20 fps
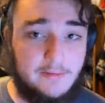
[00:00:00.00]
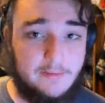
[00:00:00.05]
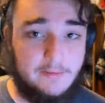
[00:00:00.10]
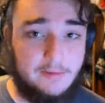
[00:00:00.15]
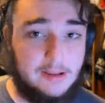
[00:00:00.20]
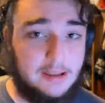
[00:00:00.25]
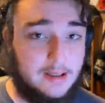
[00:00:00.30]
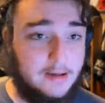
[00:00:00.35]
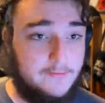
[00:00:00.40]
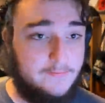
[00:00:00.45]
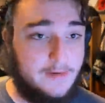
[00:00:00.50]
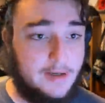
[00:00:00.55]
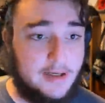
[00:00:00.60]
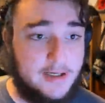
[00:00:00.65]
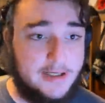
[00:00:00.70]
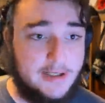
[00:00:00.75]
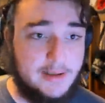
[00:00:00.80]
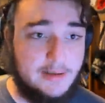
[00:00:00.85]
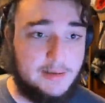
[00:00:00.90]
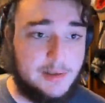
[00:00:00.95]

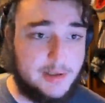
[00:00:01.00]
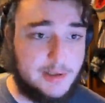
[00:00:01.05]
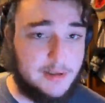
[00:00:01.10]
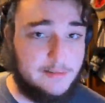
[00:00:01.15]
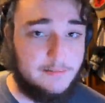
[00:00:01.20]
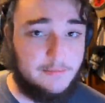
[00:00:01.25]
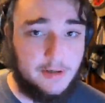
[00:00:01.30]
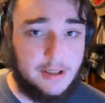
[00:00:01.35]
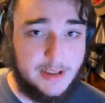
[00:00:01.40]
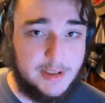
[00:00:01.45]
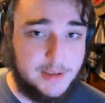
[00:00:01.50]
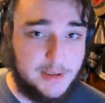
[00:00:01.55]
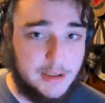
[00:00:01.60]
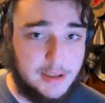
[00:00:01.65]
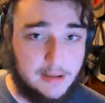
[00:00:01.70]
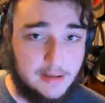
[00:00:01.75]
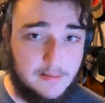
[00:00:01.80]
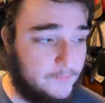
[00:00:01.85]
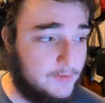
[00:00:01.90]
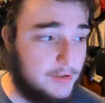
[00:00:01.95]
Very sim
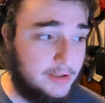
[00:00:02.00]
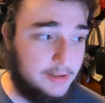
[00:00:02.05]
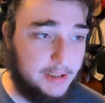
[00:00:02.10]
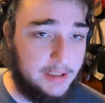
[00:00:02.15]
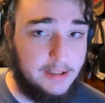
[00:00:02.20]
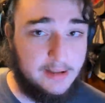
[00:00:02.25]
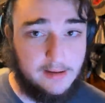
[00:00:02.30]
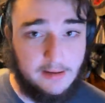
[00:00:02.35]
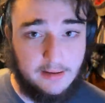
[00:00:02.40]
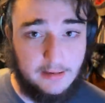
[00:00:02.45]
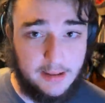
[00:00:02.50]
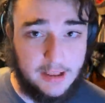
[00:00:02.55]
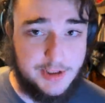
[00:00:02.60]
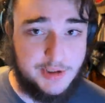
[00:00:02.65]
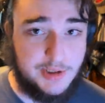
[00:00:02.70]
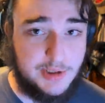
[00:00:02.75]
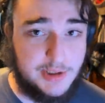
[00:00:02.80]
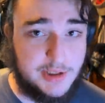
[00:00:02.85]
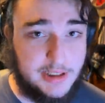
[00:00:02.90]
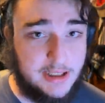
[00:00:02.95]
racing feeling, I
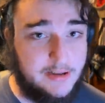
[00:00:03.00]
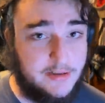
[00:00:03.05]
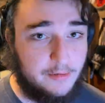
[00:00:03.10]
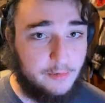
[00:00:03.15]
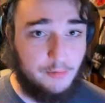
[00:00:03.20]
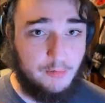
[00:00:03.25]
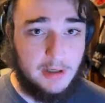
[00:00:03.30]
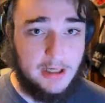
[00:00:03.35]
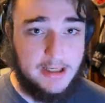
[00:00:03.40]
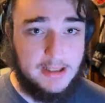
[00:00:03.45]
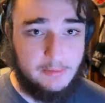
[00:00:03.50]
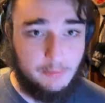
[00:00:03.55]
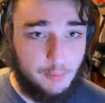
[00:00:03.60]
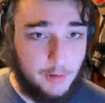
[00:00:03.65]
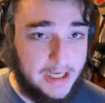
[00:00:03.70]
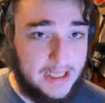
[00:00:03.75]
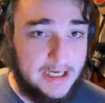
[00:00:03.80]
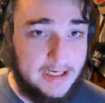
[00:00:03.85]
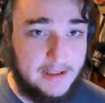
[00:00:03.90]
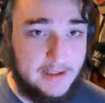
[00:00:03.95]
should say. The
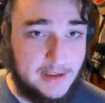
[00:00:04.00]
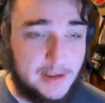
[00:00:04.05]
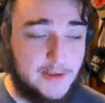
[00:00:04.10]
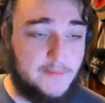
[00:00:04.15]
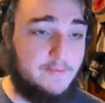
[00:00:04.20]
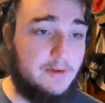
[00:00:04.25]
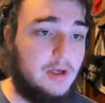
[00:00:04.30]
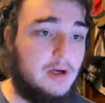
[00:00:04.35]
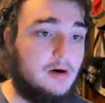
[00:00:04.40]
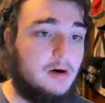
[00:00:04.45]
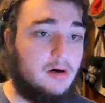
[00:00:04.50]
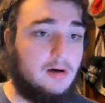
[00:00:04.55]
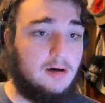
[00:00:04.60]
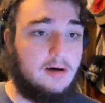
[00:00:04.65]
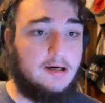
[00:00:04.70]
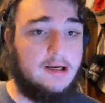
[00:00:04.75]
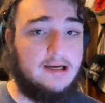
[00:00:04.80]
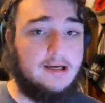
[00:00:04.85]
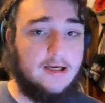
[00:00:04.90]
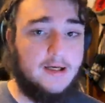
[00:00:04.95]
weightiness of the car
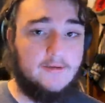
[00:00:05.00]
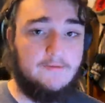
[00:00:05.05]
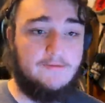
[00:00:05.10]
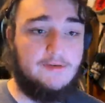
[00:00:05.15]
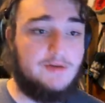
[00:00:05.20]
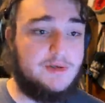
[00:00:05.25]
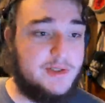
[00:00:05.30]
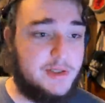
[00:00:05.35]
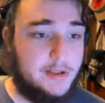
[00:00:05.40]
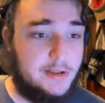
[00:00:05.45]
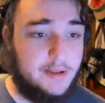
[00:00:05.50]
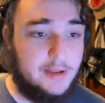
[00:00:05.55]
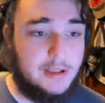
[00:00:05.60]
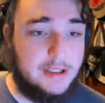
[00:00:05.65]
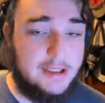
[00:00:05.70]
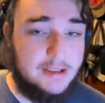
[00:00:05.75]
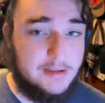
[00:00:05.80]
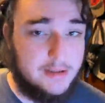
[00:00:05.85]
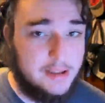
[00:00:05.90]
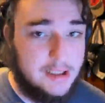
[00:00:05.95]
feels good.
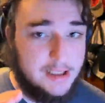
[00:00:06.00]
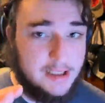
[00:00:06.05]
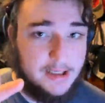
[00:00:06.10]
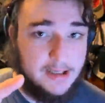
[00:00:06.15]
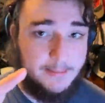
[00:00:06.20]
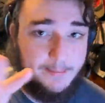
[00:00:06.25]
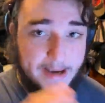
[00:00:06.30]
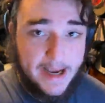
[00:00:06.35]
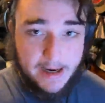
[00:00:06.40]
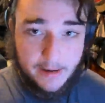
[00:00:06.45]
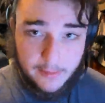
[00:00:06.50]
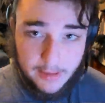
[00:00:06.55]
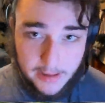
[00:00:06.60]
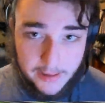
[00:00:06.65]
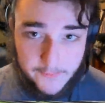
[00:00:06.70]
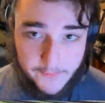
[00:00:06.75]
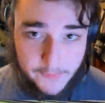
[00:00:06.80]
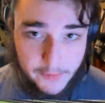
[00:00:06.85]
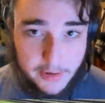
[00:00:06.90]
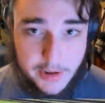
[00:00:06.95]
In the
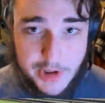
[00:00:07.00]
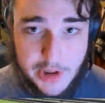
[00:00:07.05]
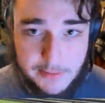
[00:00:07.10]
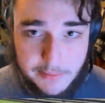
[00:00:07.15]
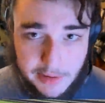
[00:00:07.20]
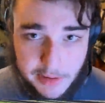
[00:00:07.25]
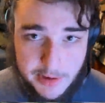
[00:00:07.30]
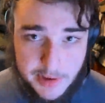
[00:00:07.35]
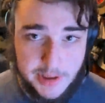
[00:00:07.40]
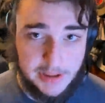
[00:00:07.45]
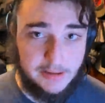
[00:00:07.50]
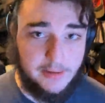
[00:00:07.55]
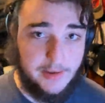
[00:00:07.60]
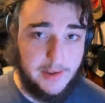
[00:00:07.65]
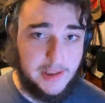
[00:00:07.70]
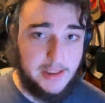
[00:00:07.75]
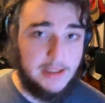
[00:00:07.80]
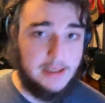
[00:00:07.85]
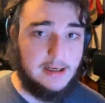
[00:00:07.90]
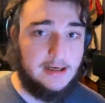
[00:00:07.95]
background footage, I'm using
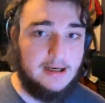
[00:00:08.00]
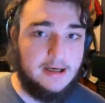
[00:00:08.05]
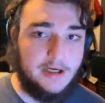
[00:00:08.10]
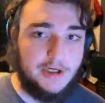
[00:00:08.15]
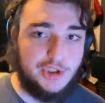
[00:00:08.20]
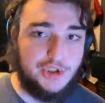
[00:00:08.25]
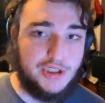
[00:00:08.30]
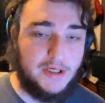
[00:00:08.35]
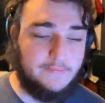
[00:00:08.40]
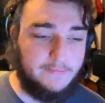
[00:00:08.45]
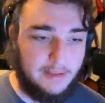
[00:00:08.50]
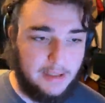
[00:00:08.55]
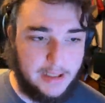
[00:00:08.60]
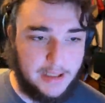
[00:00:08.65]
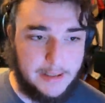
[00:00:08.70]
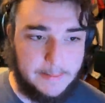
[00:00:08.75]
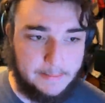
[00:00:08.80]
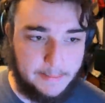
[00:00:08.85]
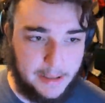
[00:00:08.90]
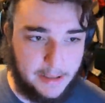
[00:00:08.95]
the Chevy
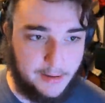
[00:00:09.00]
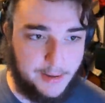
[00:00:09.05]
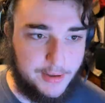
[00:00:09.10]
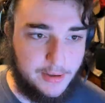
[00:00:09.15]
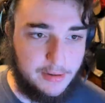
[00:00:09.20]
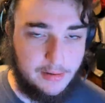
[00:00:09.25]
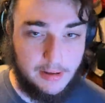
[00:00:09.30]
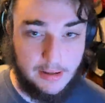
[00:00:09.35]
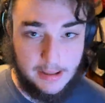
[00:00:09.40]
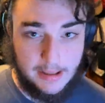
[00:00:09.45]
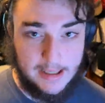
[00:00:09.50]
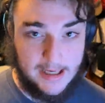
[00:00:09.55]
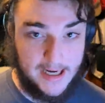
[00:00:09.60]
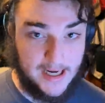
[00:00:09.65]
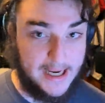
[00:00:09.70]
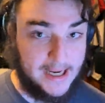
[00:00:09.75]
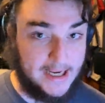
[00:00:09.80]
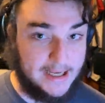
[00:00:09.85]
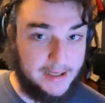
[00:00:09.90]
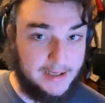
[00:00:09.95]
Camaro,
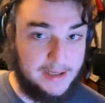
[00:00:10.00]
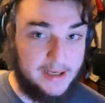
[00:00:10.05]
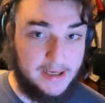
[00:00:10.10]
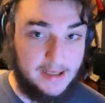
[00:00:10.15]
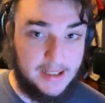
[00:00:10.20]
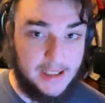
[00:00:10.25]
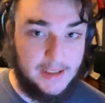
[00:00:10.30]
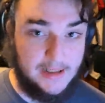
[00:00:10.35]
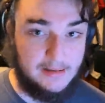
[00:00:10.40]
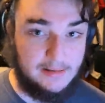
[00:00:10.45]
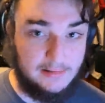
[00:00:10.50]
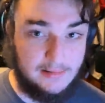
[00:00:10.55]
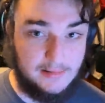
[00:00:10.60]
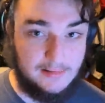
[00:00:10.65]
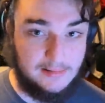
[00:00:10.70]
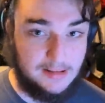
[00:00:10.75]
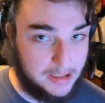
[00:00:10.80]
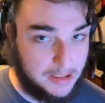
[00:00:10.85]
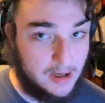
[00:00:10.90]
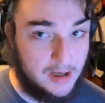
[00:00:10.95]
and it
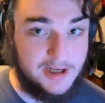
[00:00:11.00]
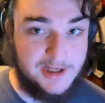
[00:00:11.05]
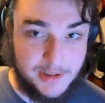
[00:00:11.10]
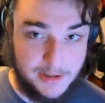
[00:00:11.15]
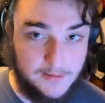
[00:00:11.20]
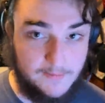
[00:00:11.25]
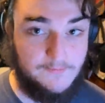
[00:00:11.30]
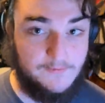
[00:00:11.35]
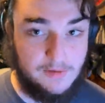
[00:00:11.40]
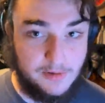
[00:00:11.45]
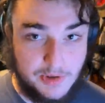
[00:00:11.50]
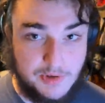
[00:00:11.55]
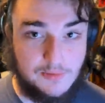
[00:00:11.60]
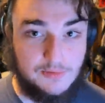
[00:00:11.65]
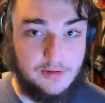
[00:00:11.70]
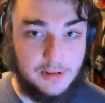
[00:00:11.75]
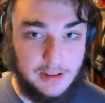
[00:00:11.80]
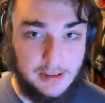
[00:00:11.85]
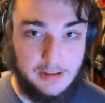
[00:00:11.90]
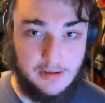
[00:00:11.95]
honestly feels
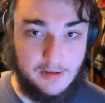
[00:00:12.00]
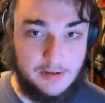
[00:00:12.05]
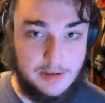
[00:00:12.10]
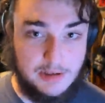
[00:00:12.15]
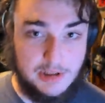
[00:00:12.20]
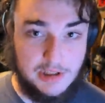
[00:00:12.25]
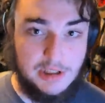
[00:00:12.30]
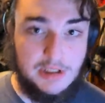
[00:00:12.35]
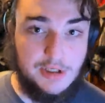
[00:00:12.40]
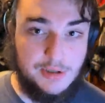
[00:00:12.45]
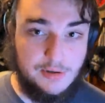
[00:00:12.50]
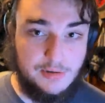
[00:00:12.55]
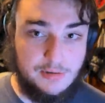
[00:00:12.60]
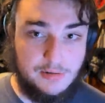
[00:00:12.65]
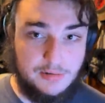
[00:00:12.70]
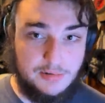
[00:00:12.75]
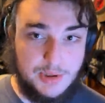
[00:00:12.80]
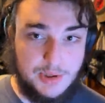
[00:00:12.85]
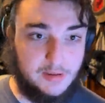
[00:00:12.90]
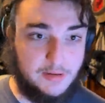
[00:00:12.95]
really good to
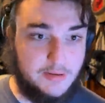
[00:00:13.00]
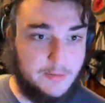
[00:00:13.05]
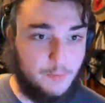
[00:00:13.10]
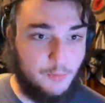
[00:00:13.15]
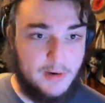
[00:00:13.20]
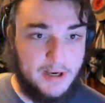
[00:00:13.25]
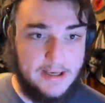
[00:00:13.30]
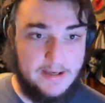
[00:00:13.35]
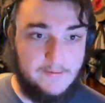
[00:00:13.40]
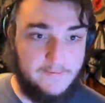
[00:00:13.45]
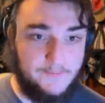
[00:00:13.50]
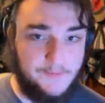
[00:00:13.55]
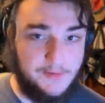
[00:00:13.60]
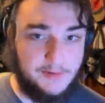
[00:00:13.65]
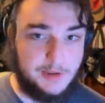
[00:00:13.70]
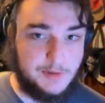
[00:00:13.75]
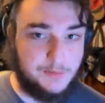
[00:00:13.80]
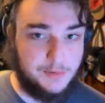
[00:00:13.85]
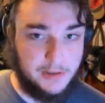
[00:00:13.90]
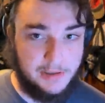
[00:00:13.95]
use. The weight
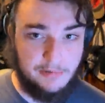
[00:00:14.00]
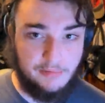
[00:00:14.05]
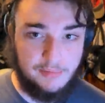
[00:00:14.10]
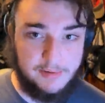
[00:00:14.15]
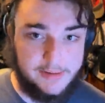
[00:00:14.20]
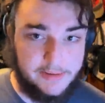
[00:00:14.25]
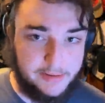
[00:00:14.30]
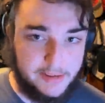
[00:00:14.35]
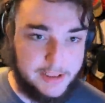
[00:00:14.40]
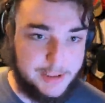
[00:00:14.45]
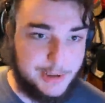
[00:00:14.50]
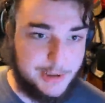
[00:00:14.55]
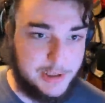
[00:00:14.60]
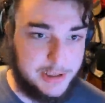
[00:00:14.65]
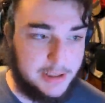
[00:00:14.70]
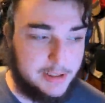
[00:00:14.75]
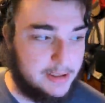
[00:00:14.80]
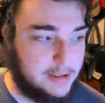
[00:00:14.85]
feels pretty realistic.